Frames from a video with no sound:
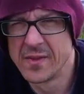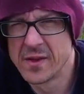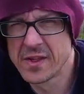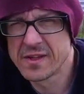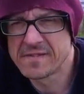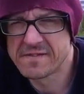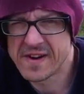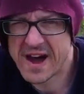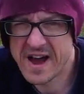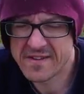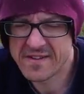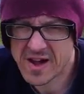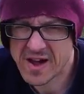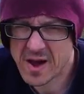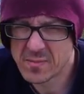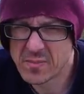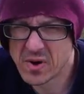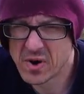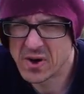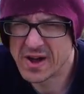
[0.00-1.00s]
the other 5
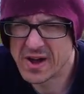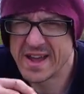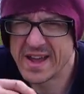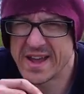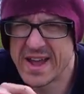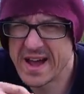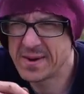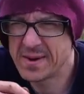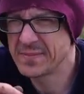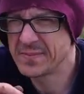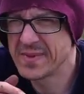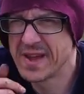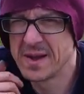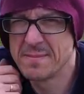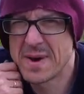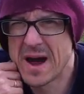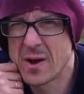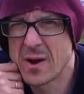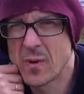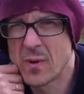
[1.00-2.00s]
I put here in
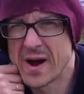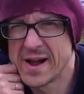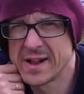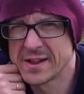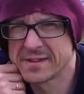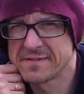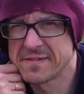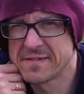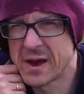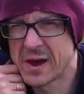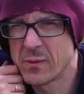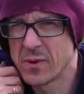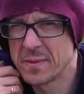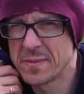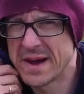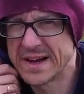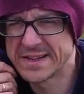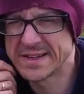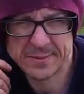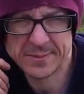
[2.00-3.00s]
my wildflower
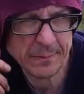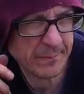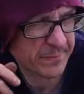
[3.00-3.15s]
bed.